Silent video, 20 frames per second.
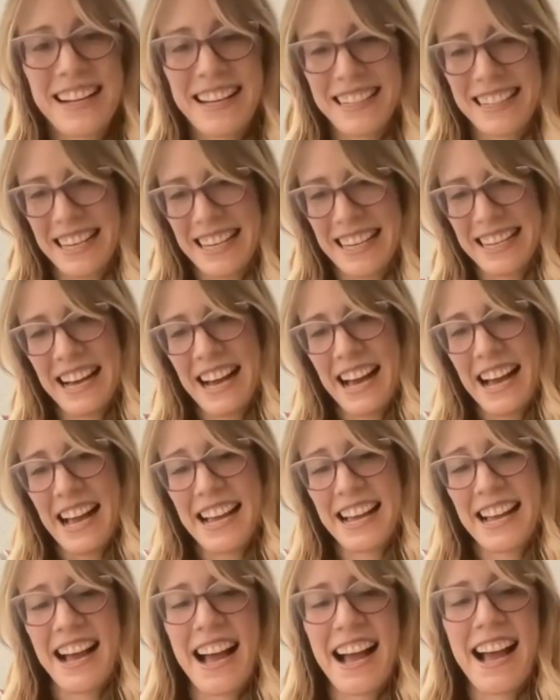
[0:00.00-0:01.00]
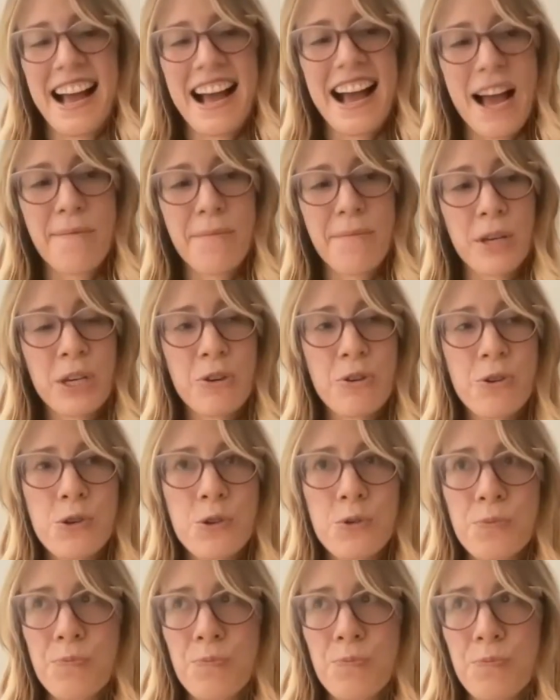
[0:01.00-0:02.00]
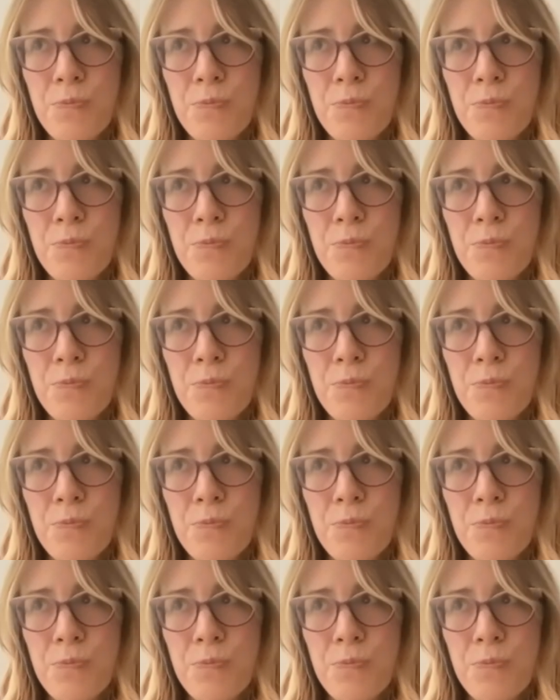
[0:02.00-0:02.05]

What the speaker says: Like I'm a huge